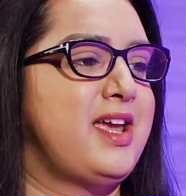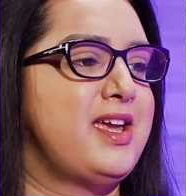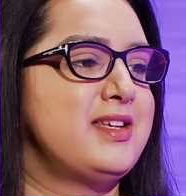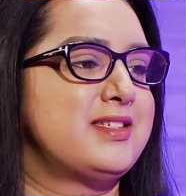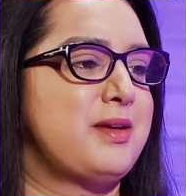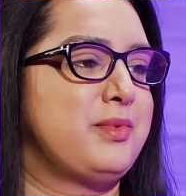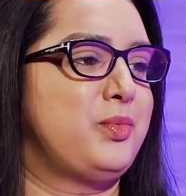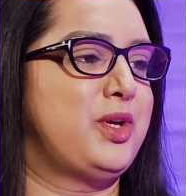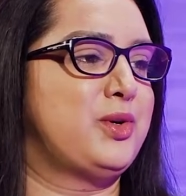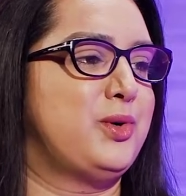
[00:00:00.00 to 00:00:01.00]
is something
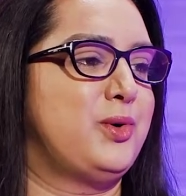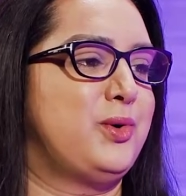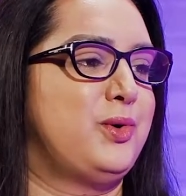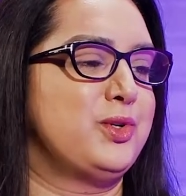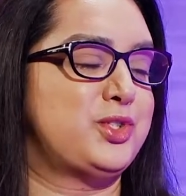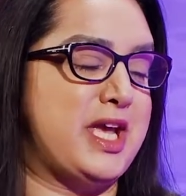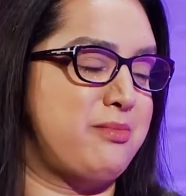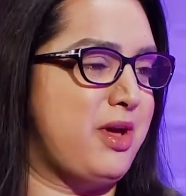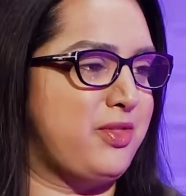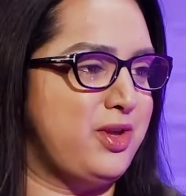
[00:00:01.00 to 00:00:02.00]
we call shared
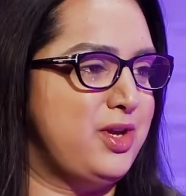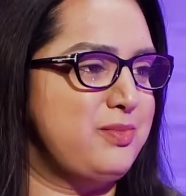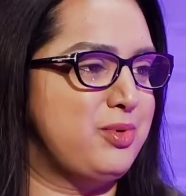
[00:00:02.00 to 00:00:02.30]
motherhood,